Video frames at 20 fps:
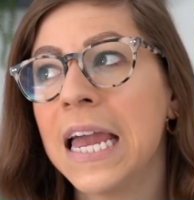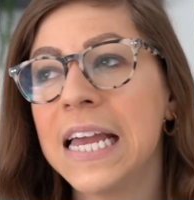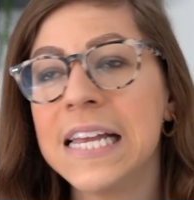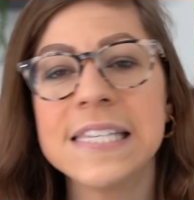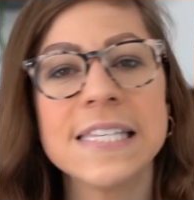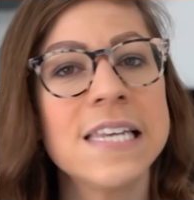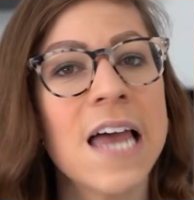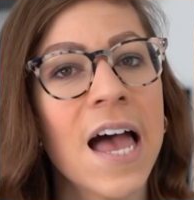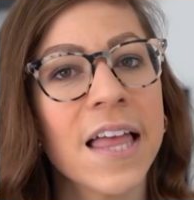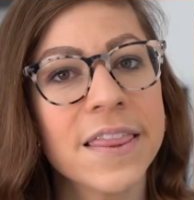
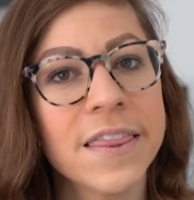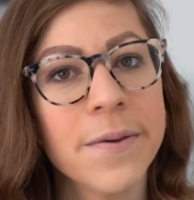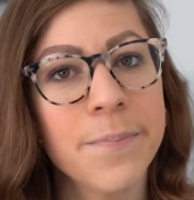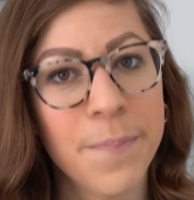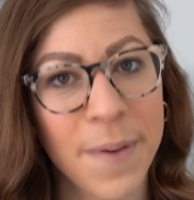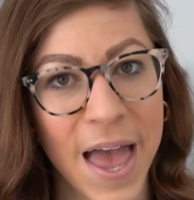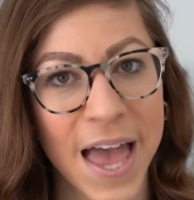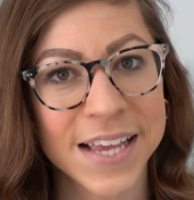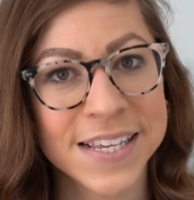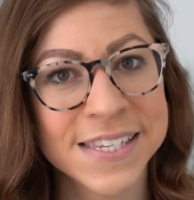it's not
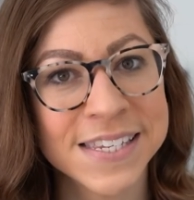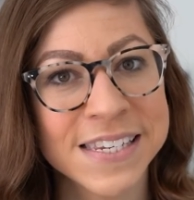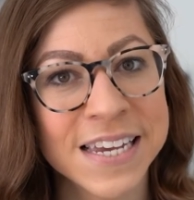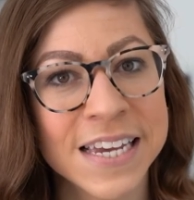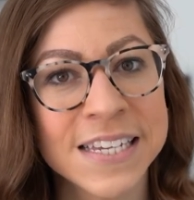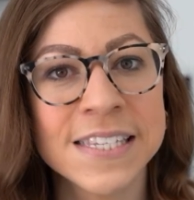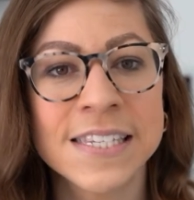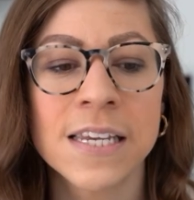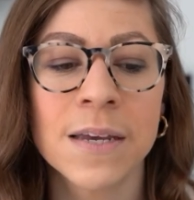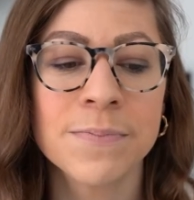the best,
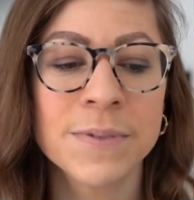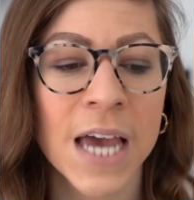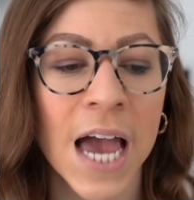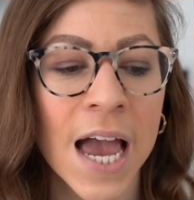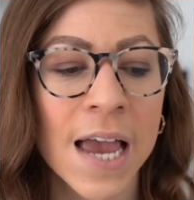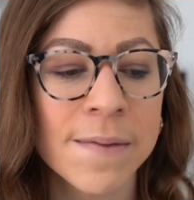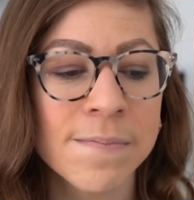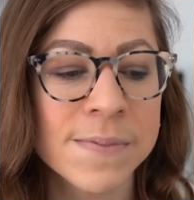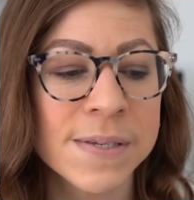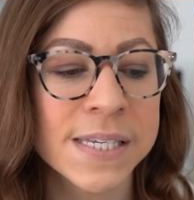and
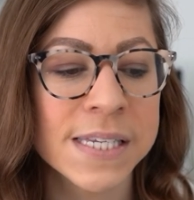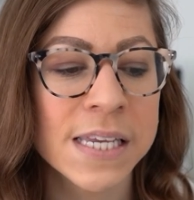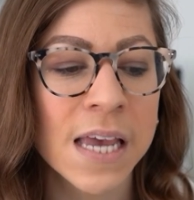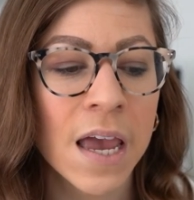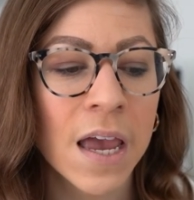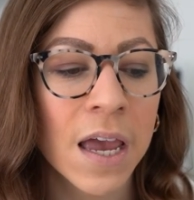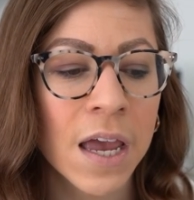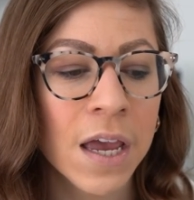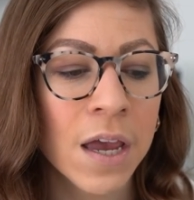sometimes